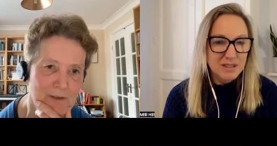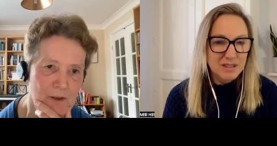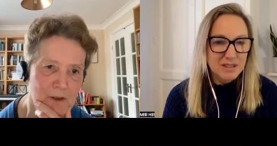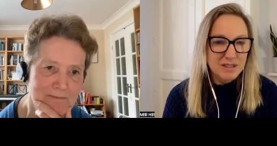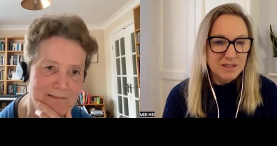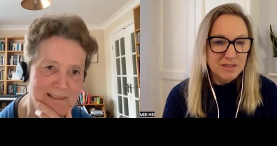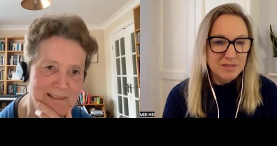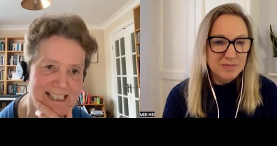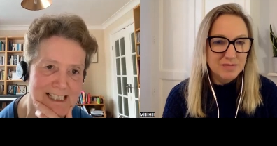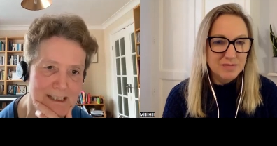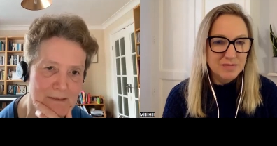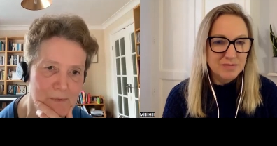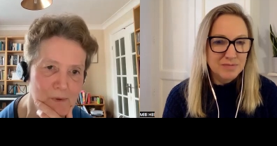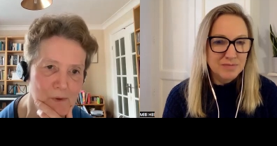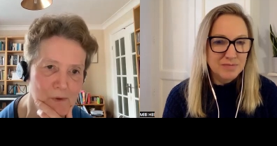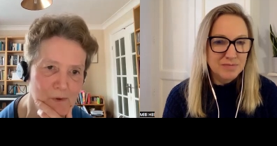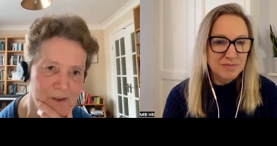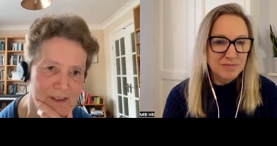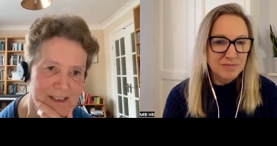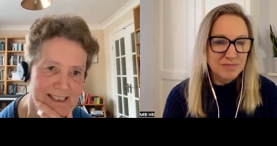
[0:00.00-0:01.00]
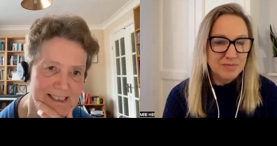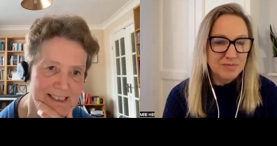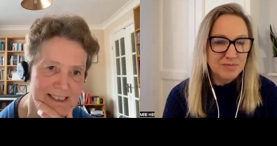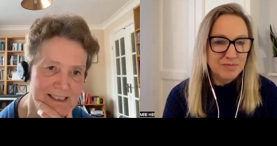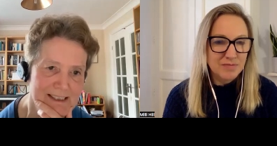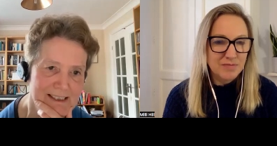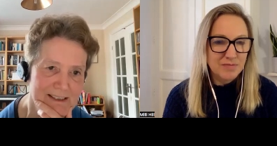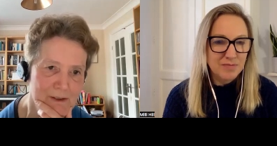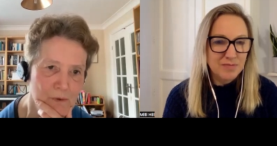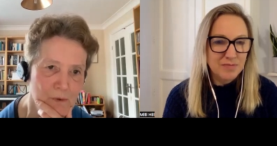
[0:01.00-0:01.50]
Speaker 1: broad principle
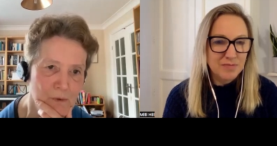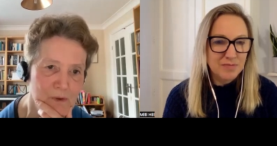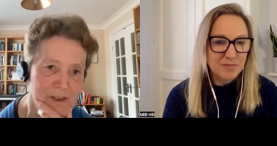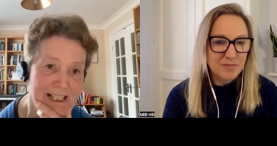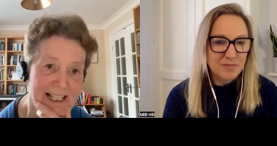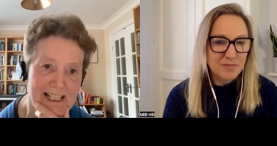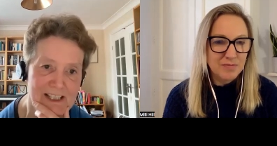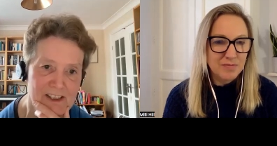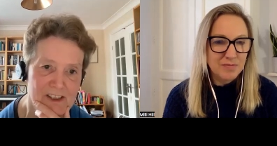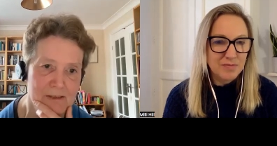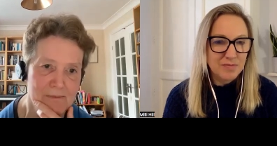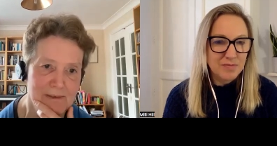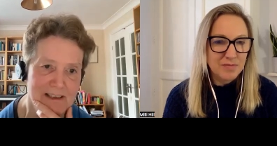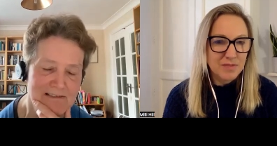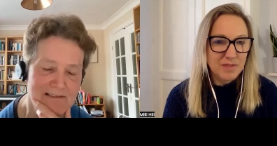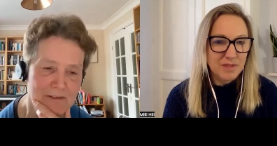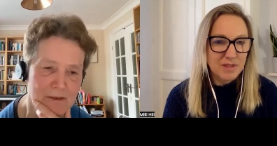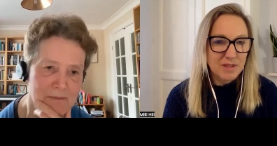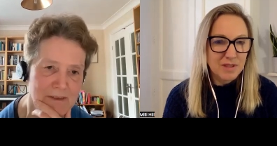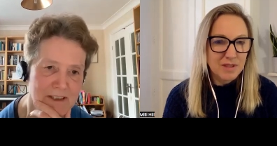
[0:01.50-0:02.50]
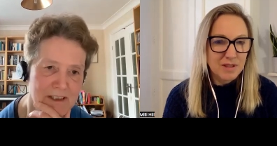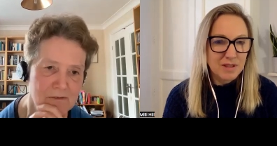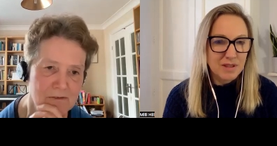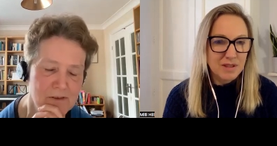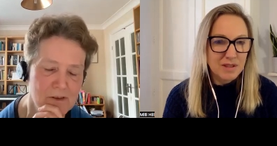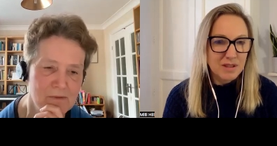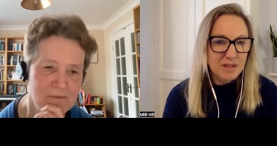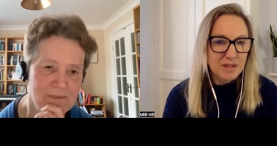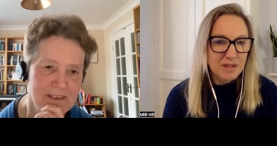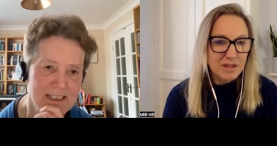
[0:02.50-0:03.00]
that, that all care should be trauma
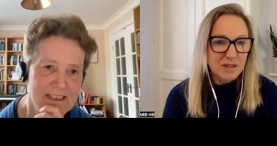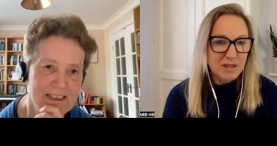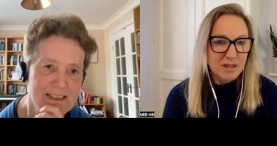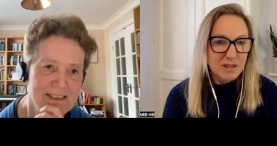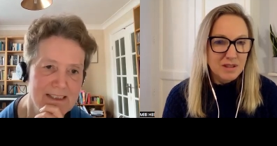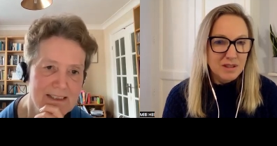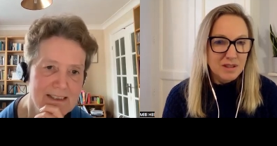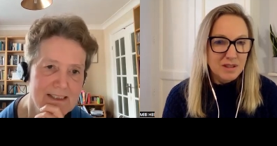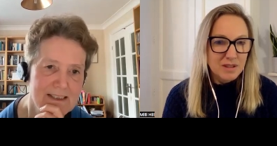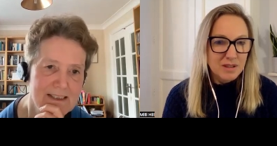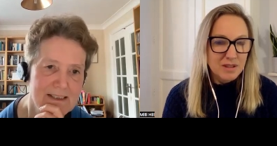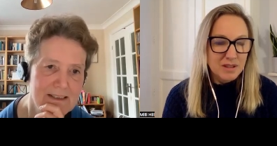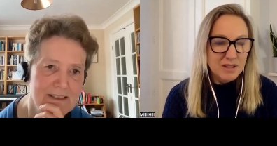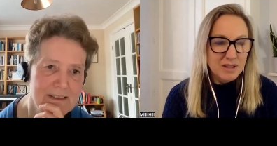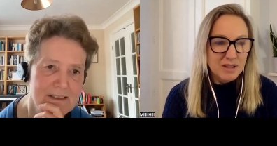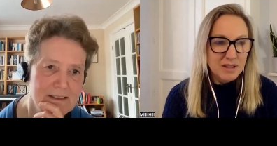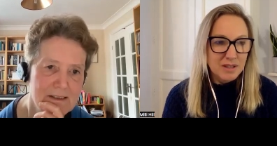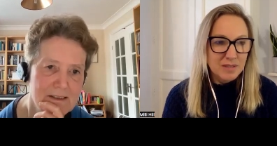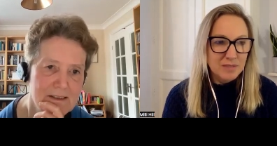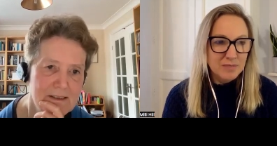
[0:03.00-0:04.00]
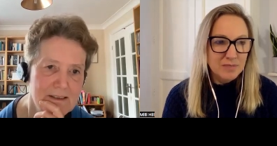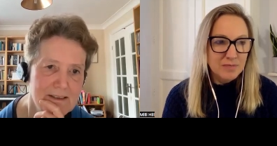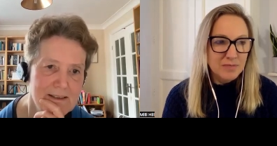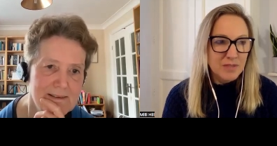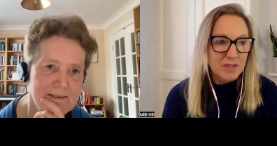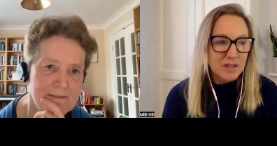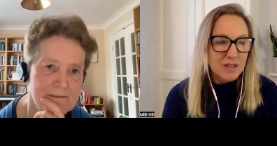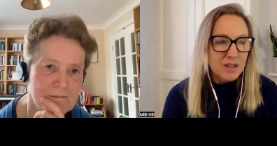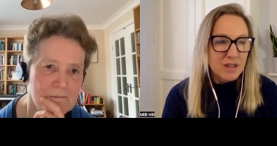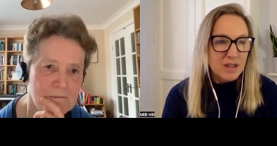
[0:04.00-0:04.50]
informed.
Speaker 2: Yeah.
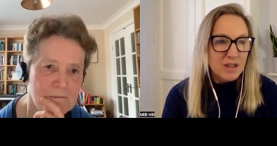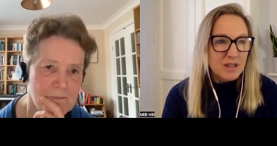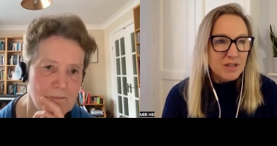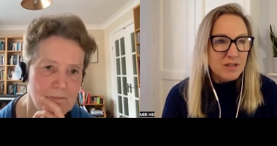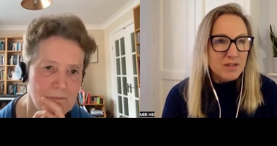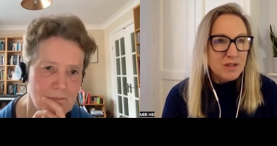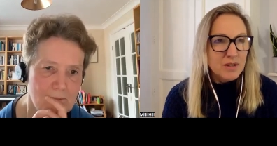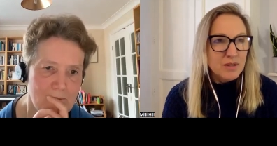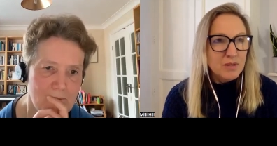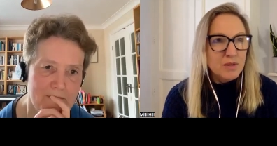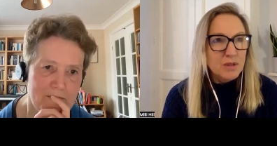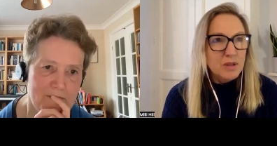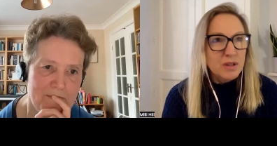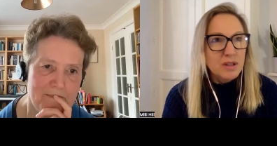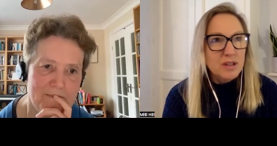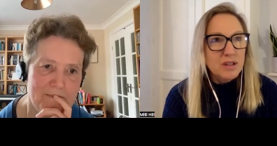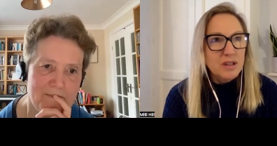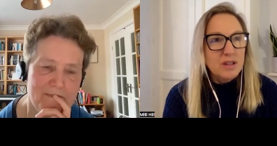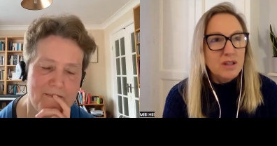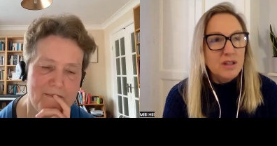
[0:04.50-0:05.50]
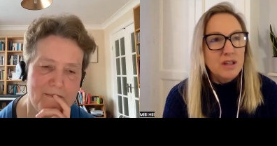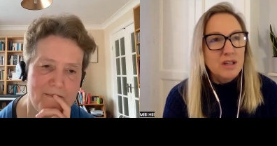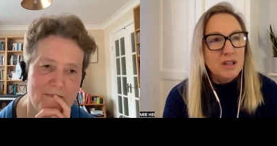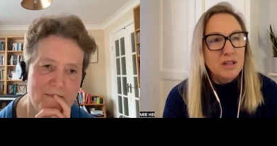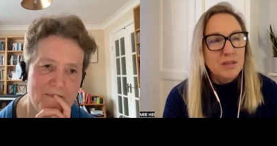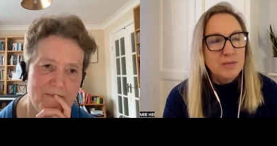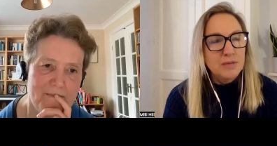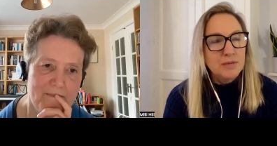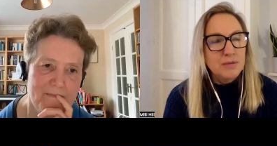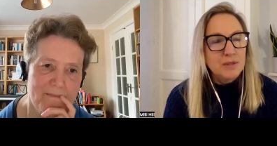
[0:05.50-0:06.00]
So,
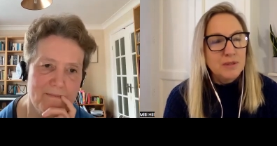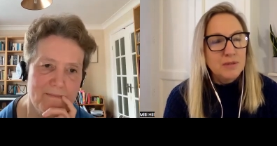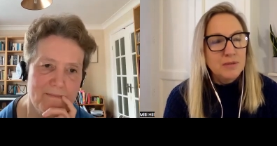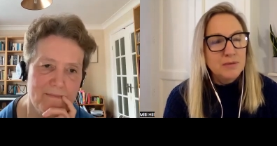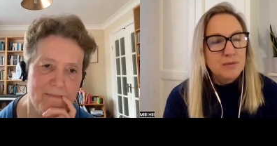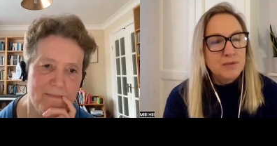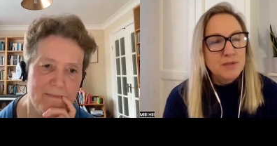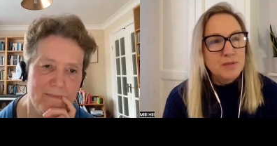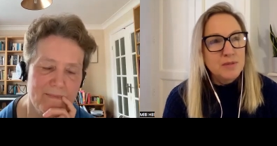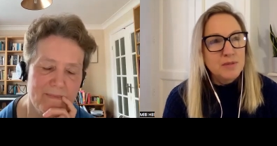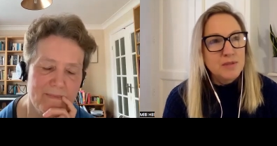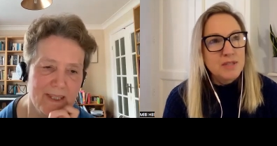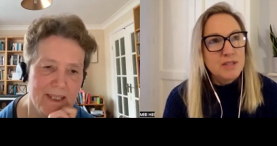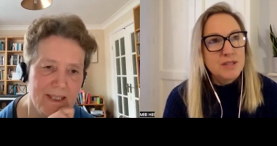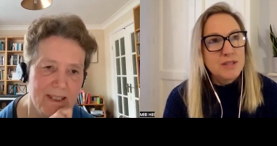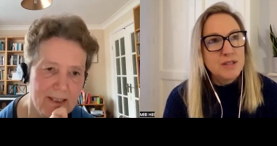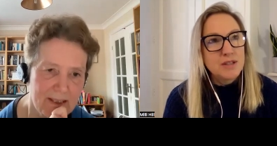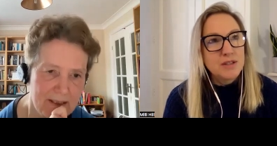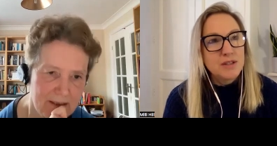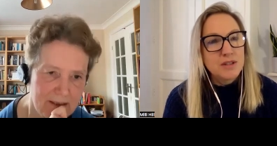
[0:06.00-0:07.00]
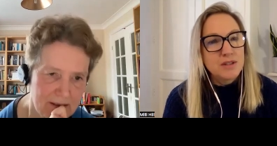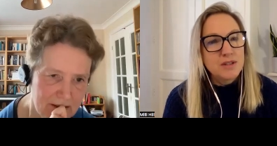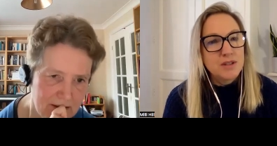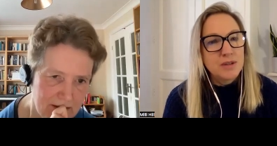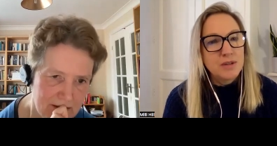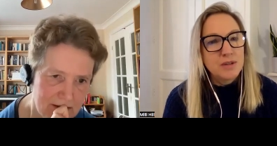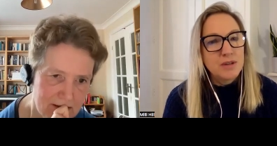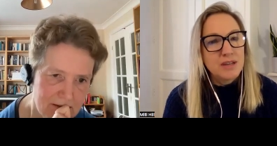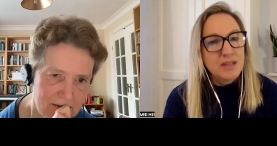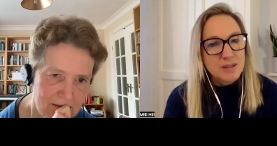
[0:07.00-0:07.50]
if if someone's listening to
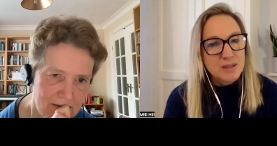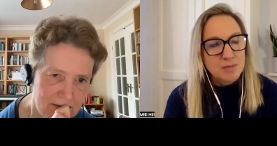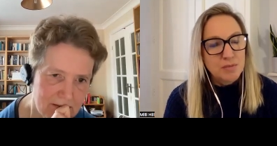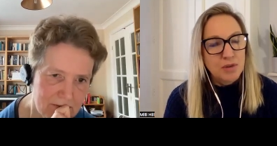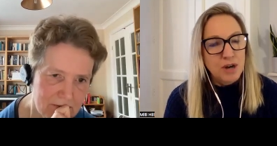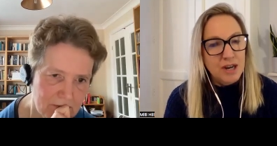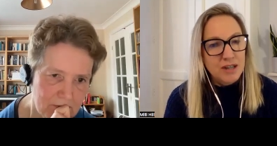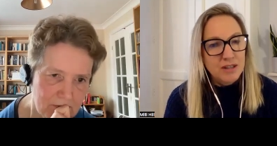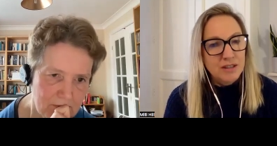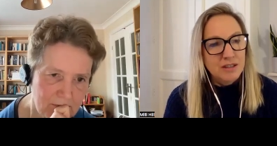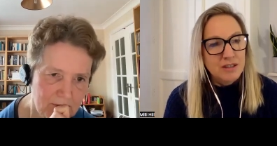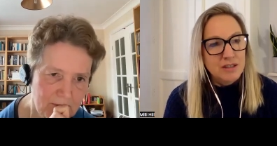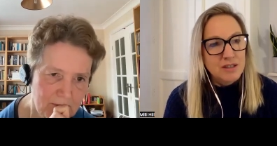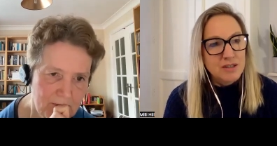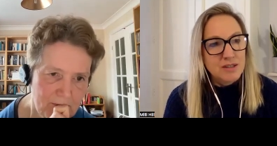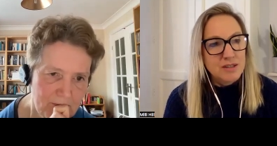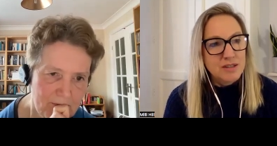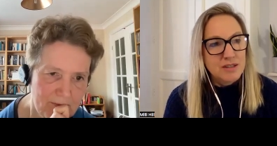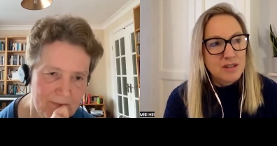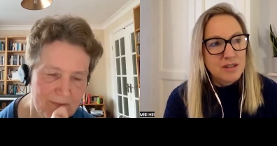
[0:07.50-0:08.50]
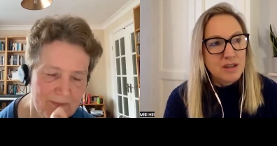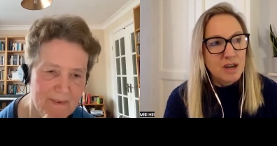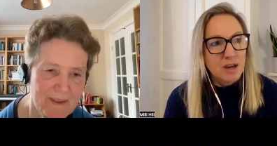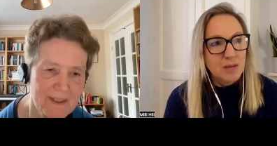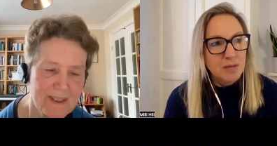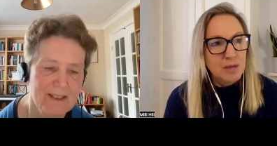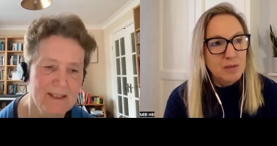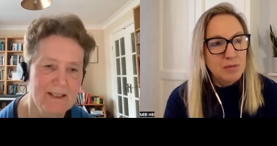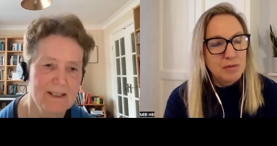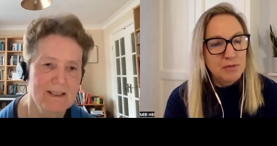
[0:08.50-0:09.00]
this who is pregnant,
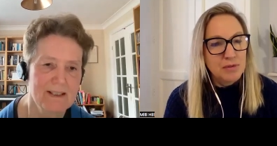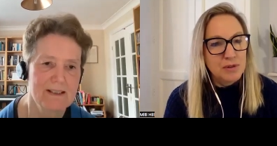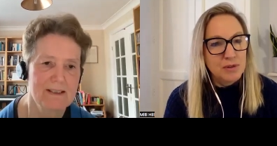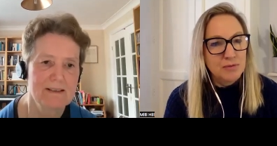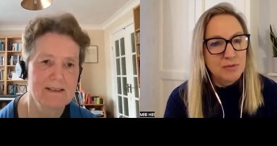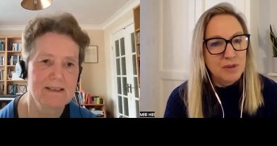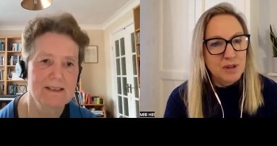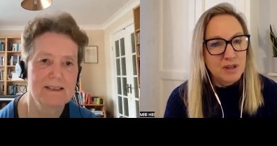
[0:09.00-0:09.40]
um, maybe for the